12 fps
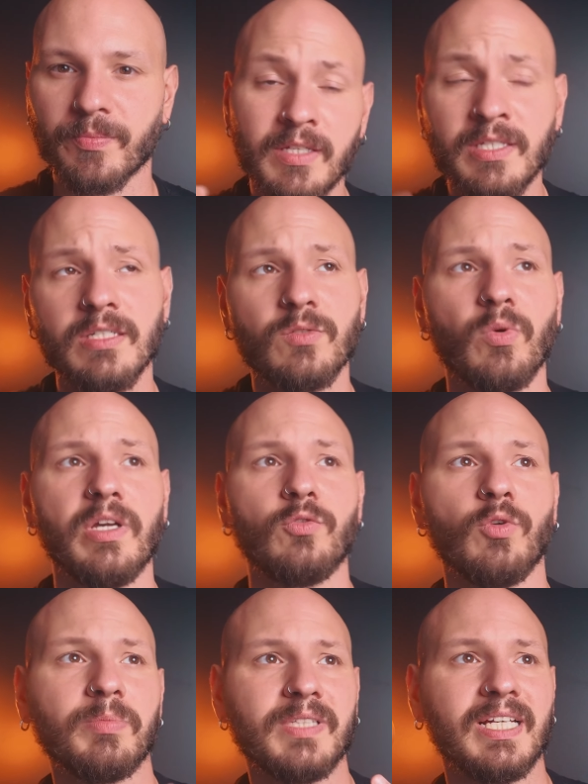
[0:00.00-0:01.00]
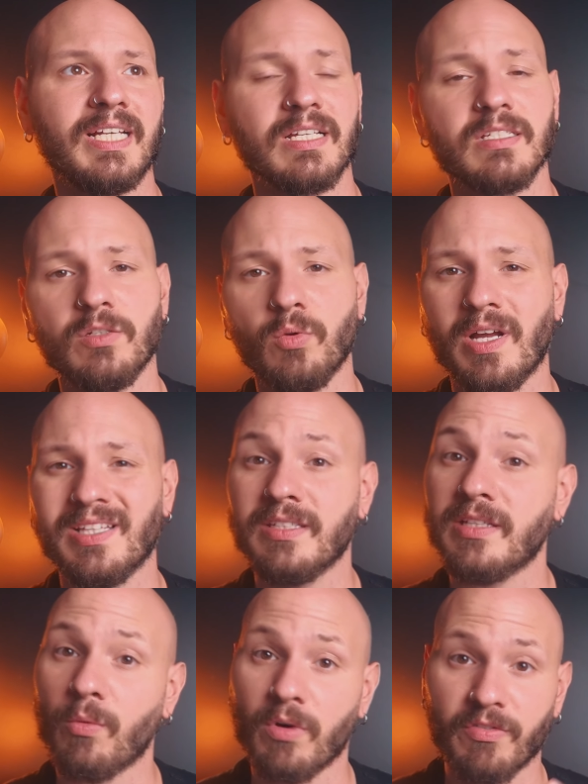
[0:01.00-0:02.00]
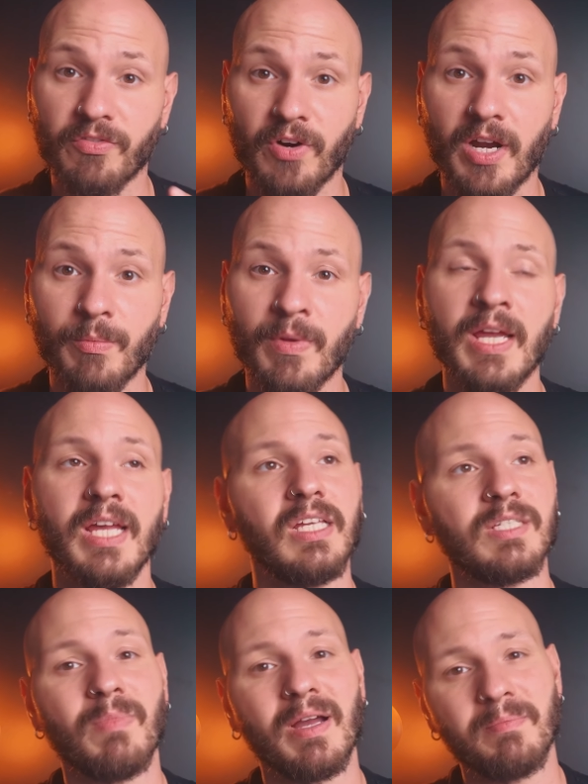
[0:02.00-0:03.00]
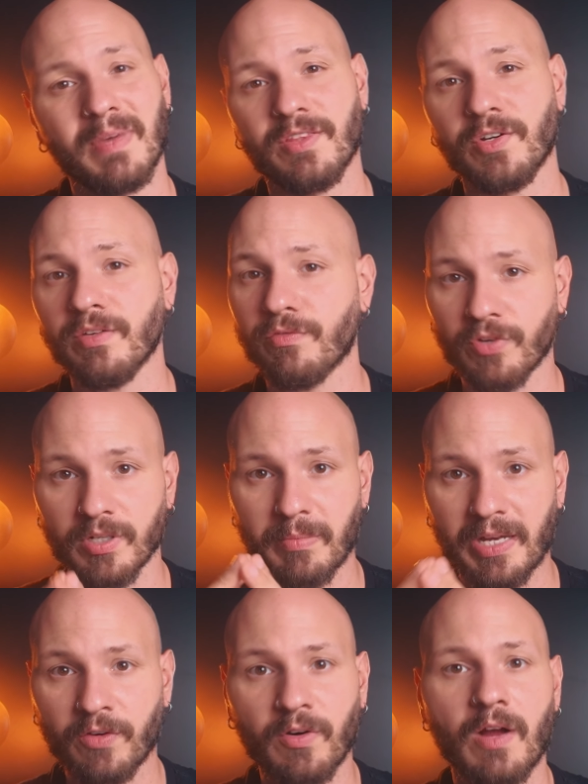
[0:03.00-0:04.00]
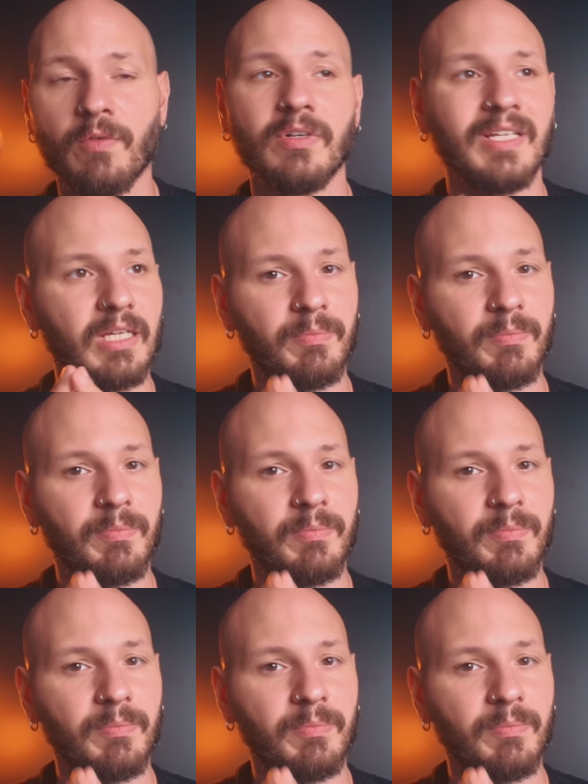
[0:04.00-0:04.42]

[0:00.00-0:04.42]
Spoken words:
The easiest way to obtain a silhouette in our frame is by metering for the background,